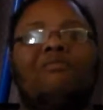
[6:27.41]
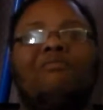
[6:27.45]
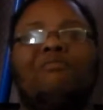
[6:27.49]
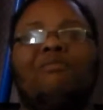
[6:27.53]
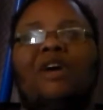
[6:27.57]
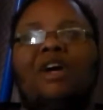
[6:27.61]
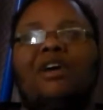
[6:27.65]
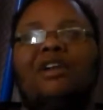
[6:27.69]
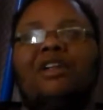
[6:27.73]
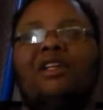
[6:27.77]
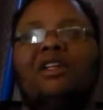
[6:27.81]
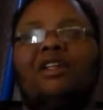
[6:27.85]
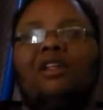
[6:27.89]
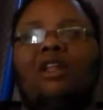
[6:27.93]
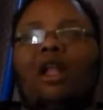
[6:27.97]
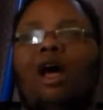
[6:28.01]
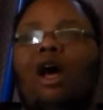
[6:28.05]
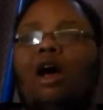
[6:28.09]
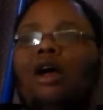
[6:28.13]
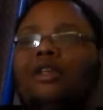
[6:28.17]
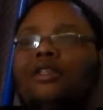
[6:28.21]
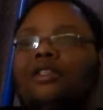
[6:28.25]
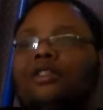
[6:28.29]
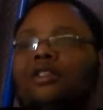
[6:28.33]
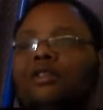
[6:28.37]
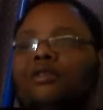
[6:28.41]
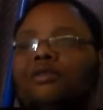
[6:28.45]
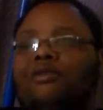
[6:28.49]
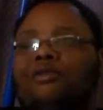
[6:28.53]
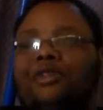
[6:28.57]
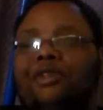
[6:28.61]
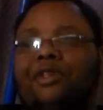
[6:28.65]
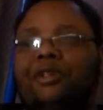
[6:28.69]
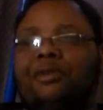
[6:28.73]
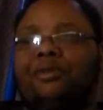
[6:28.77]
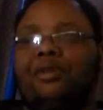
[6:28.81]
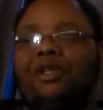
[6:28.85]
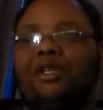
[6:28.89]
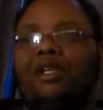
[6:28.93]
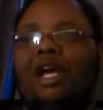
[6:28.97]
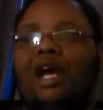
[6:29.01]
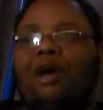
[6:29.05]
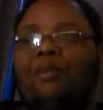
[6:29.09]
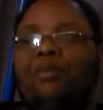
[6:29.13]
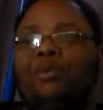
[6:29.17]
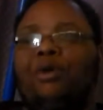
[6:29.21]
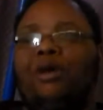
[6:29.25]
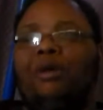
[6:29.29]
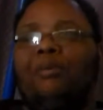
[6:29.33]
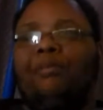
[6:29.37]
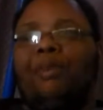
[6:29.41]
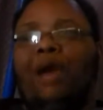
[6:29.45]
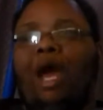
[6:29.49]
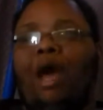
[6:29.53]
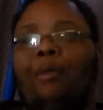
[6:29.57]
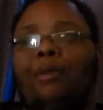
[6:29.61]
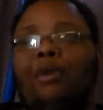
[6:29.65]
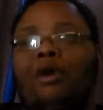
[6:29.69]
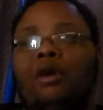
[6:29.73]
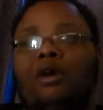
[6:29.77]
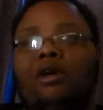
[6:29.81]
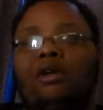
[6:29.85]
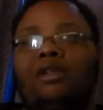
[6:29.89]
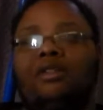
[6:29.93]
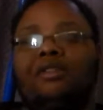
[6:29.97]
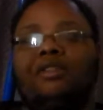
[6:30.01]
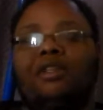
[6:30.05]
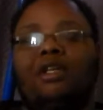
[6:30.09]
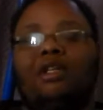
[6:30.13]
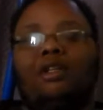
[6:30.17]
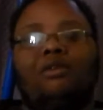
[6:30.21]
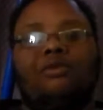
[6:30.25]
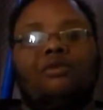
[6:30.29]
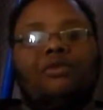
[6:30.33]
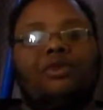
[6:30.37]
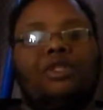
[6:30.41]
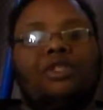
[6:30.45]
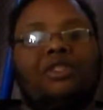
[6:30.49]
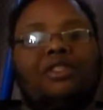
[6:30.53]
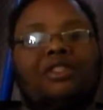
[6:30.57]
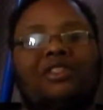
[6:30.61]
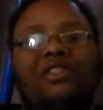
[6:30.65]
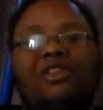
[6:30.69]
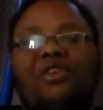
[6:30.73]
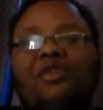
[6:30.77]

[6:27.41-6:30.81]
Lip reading: money loss for them to not put Batman on television.